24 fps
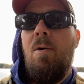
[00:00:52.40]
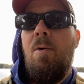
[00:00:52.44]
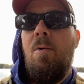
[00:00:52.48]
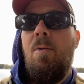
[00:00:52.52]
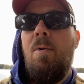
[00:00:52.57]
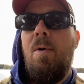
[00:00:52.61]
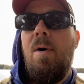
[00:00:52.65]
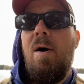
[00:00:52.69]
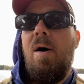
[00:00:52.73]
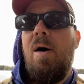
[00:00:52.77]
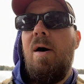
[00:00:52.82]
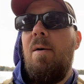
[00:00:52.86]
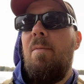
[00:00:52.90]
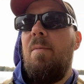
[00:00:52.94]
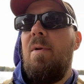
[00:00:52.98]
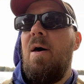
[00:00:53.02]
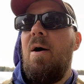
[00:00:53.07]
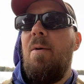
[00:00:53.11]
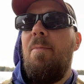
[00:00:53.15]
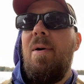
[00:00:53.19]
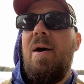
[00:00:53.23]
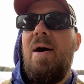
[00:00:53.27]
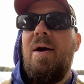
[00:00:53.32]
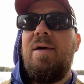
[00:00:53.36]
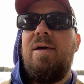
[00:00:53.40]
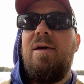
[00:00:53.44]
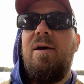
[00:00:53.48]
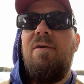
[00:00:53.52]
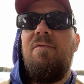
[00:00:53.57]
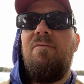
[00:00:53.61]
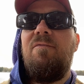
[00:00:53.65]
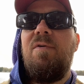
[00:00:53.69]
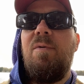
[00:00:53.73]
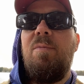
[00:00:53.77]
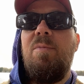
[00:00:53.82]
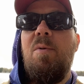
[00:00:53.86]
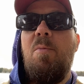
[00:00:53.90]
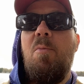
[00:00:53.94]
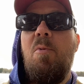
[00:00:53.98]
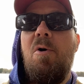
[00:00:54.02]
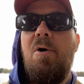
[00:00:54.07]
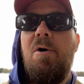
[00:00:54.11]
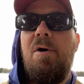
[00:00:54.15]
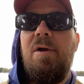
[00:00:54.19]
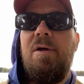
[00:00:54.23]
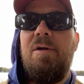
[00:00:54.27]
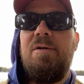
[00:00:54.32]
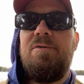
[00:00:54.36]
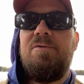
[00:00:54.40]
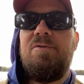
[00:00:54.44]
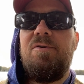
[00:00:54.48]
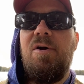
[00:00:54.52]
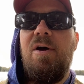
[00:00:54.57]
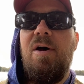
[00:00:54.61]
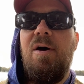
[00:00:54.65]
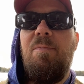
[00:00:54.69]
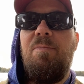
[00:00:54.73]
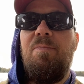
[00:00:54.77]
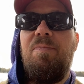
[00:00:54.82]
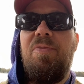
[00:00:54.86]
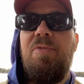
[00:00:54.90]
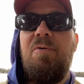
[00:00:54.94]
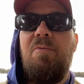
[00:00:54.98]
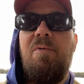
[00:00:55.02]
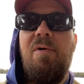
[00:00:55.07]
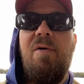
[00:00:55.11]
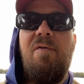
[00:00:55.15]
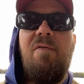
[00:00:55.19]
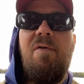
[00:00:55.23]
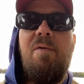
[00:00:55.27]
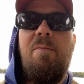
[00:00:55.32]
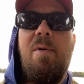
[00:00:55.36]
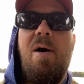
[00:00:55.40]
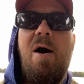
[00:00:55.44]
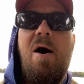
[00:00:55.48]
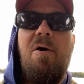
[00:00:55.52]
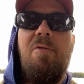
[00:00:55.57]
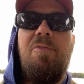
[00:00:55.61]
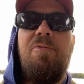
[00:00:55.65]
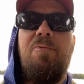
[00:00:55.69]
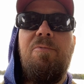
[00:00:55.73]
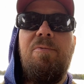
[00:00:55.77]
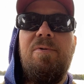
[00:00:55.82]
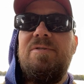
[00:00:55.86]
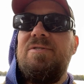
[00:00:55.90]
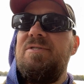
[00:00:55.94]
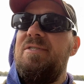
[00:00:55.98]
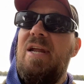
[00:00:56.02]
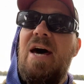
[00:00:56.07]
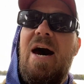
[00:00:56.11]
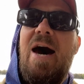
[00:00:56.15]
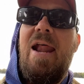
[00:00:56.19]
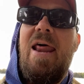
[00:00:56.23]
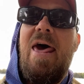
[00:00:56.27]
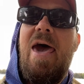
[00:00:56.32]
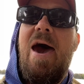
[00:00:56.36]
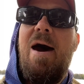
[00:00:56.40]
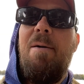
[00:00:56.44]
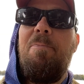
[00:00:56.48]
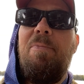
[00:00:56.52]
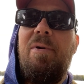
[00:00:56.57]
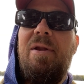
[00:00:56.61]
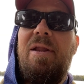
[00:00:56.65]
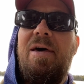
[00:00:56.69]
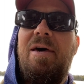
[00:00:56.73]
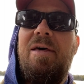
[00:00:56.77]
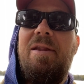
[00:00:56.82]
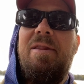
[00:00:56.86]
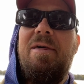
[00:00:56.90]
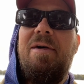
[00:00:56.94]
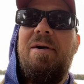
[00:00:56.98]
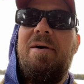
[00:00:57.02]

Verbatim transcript: Well, I'm now back in from the morning trip. The river mouth was not happening.